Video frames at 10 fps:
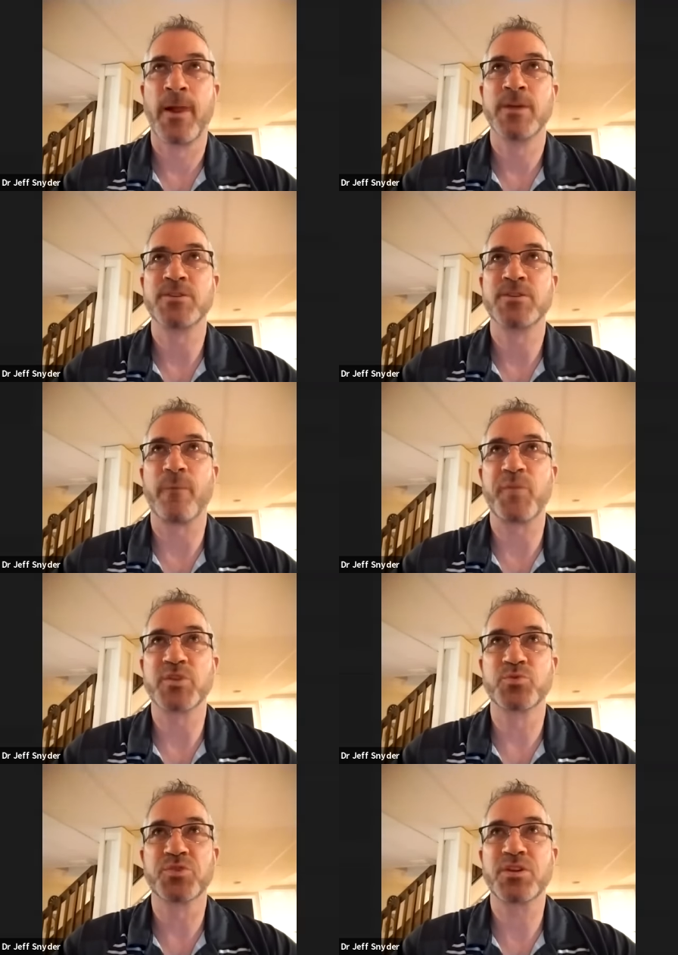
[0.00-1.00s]
So
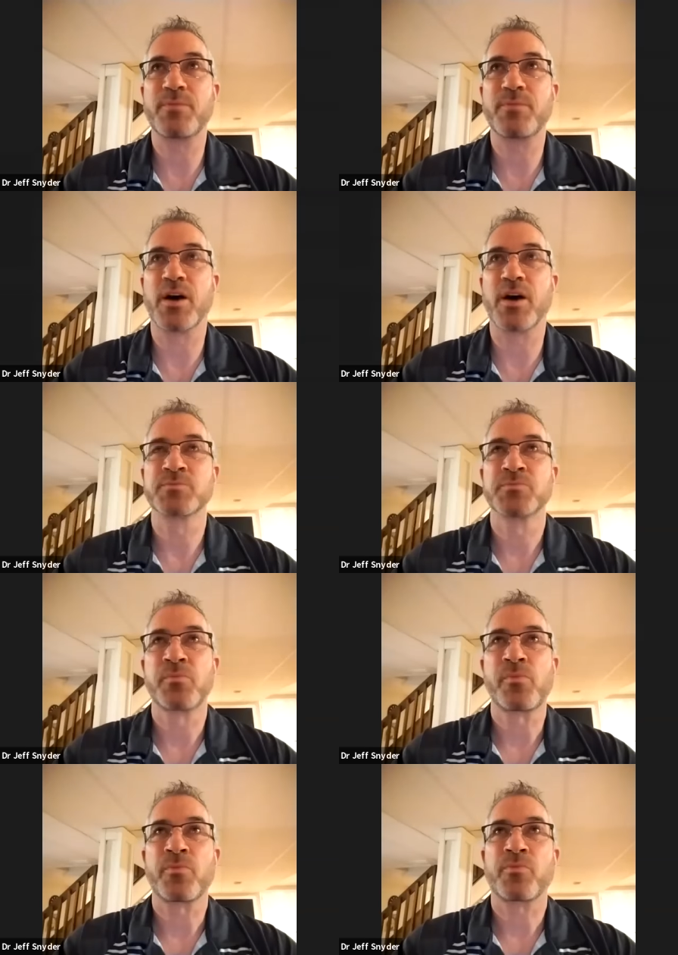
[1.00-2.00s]
it's really about
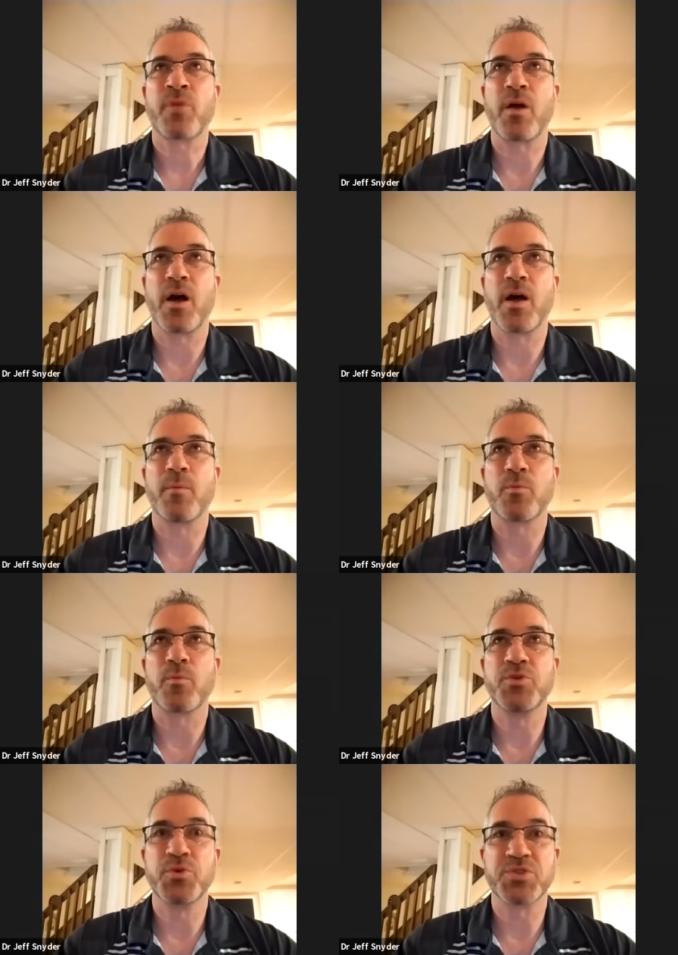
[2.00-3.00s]
um,
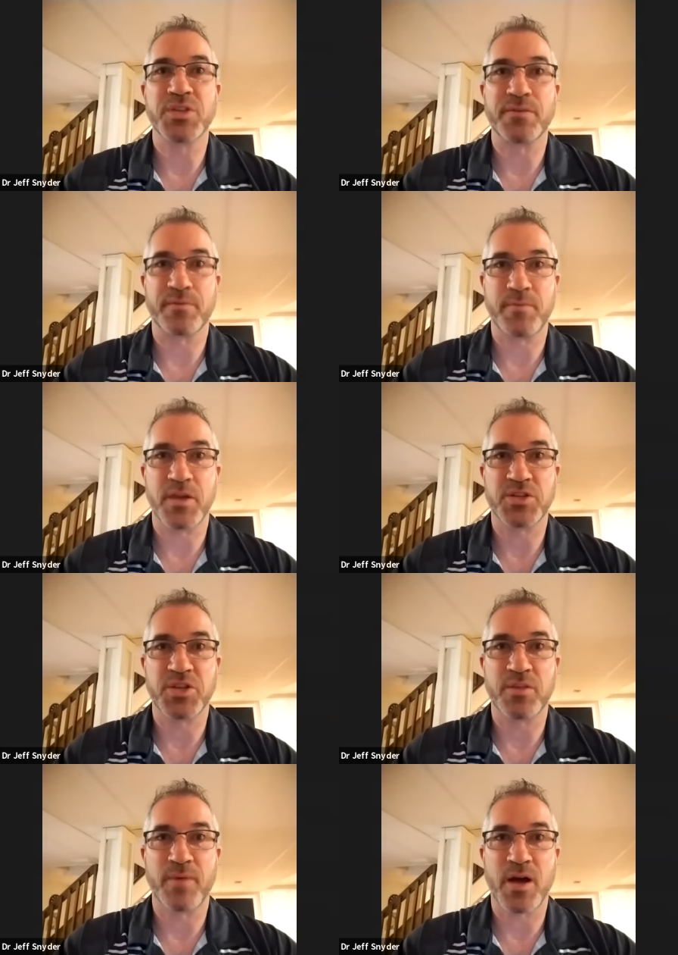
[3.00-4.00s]
reducing
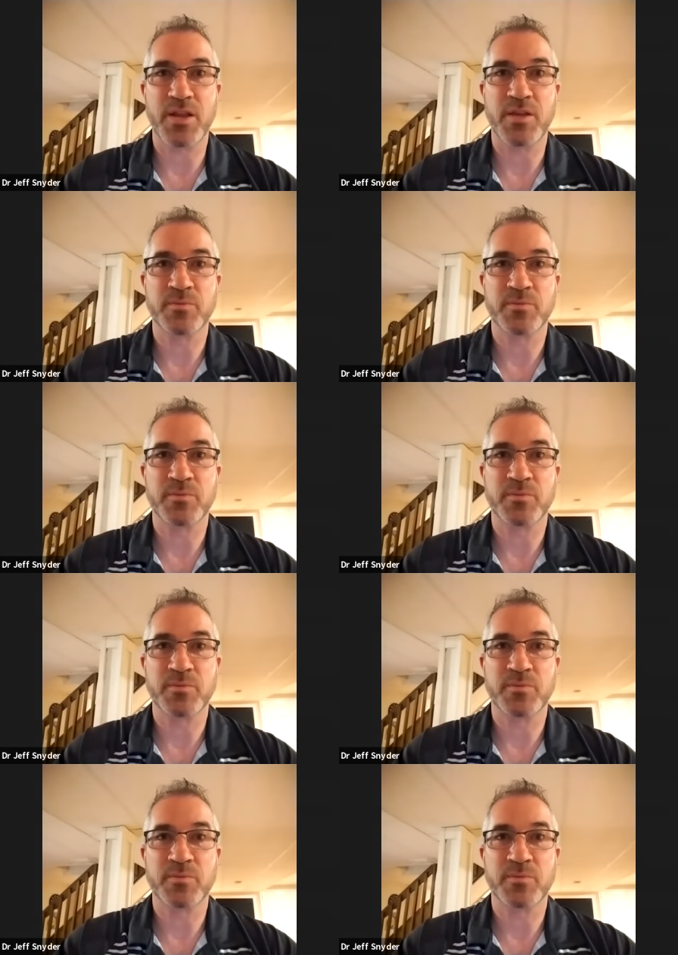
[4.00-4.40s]
inflammation in the body